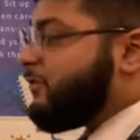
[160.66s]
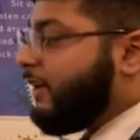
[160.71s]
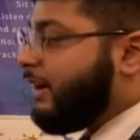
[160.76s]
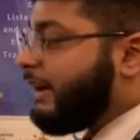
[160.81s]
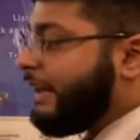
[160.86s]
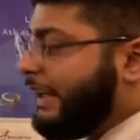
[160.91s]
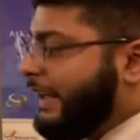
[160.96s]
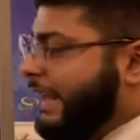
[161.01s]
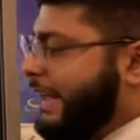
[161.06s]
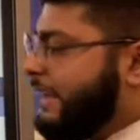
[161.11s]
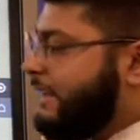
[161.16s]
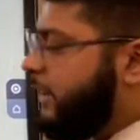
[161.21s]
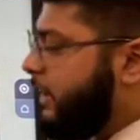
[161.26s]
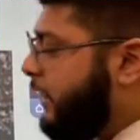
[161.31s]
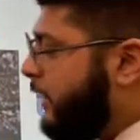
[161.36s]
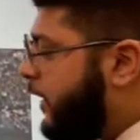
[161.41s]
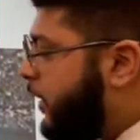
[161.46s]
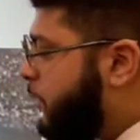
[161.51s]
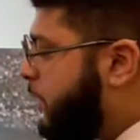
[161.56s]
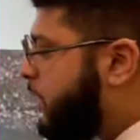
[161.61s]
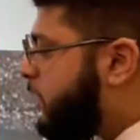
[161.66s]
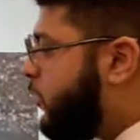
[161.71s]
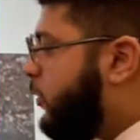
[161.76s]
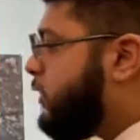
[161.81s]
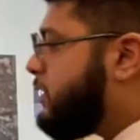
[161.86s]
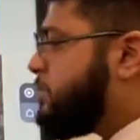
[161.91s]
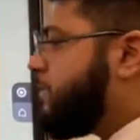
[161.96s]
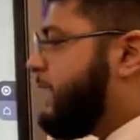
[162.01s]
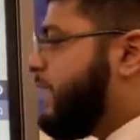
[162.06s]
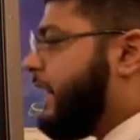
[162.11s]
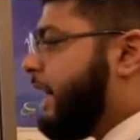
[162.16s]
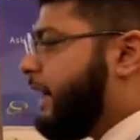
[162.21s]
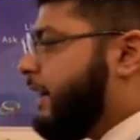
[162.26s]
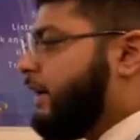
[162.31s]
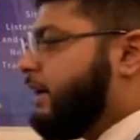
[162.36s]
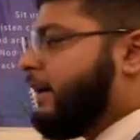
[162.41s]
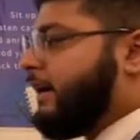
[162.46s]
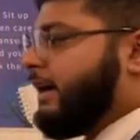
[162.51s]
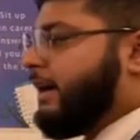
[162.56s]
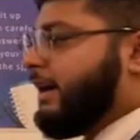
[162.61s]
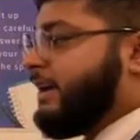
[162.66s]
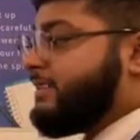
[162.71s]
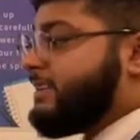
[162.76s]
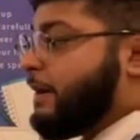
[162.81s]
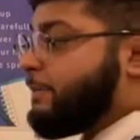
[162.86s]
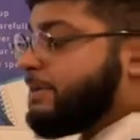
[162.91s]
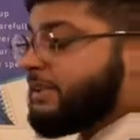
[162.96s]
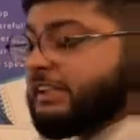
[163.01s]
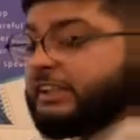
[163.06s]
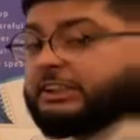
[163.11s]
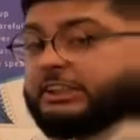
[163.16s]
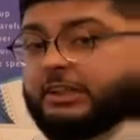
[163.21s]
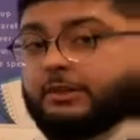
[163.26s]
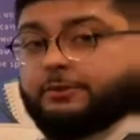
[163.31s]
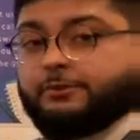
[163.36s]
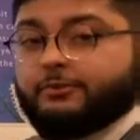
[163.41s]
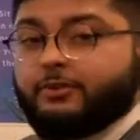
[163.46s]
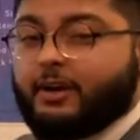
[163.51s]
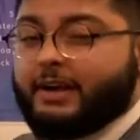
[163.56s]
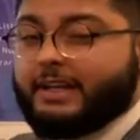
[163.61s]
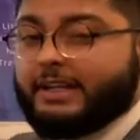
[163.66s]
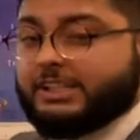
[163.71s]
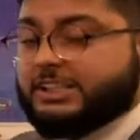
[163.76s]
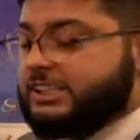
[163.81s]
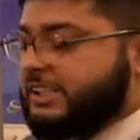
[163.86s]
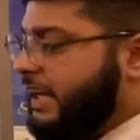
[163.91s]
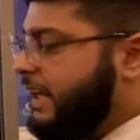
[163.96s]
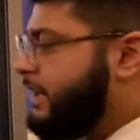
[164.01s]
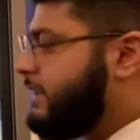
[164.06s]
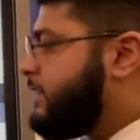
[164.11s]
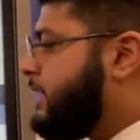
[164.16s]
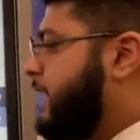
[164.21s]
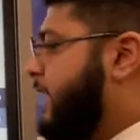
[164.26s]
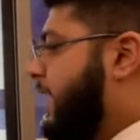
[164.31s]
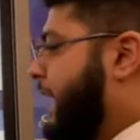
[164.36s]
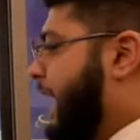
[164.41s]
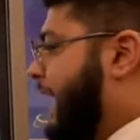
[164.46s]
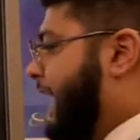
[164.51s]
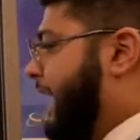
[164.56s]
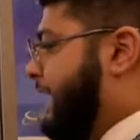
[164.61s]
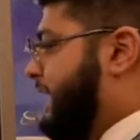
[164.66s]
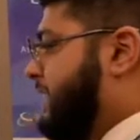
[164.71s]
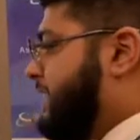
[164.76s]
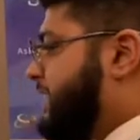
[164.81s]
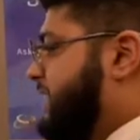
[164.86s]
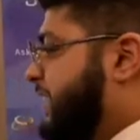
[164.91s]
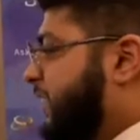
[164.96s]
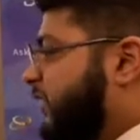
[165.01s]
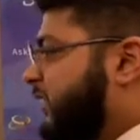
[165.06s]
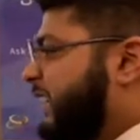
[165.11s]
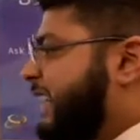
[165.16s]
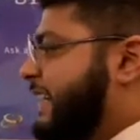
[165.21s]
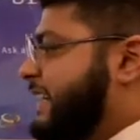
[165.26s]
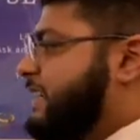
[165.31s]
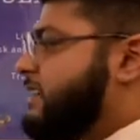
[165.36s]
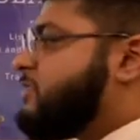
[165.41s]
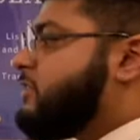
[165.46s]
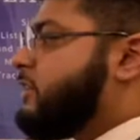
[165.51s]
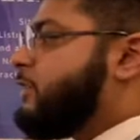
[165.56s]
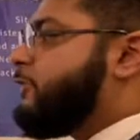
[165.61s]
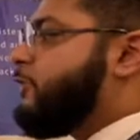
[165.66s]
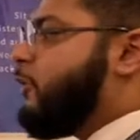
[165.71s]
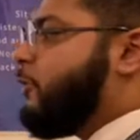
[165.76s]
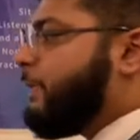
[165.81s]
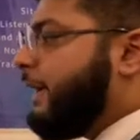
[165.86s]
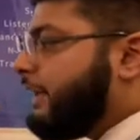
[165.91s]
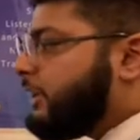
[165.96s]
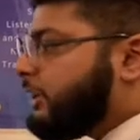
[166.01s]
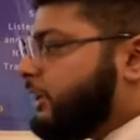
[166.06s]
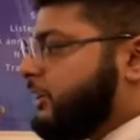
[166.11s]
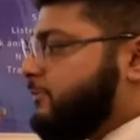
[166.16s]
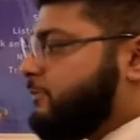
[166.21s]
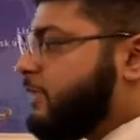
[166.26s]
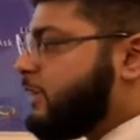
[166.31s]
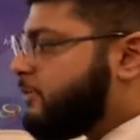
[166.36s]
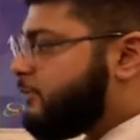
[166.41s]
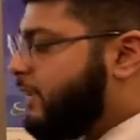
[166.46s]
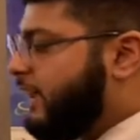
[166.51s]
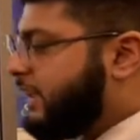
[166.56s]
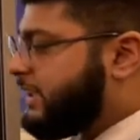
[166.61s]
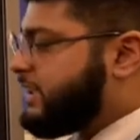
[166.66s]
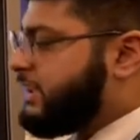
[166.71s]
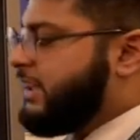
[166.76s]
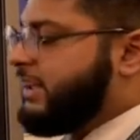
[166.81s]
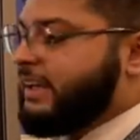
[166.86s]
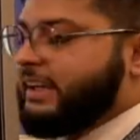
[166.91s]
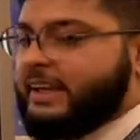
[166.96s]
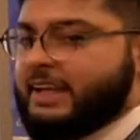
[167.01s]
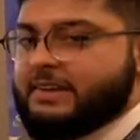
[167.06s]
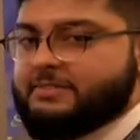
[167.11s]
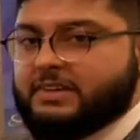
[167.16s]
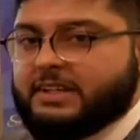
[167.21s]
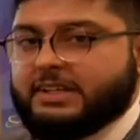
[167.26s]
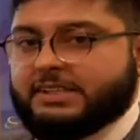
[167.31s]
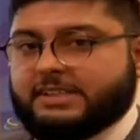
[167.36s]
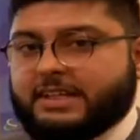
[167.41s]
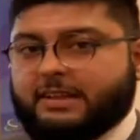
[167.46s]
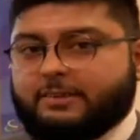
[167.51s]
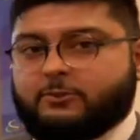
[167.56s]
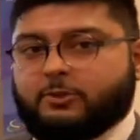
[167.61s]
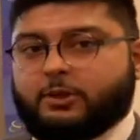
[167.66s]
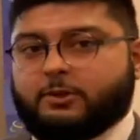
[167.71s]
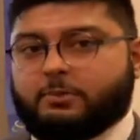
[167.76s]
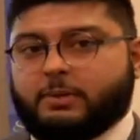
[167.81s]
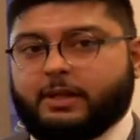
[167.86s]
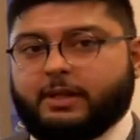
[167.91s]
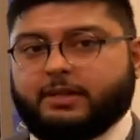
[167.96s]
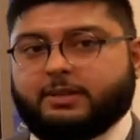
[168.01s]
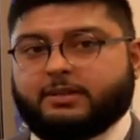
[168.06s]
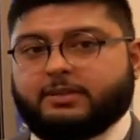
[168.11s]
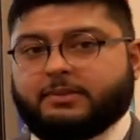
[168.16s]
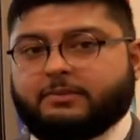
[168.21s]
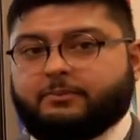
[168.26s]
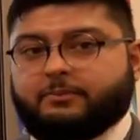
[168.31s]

finally in the lower course we get uh, deposition of finer sand and silt leading to the formation of mudflats, levees and floodplains.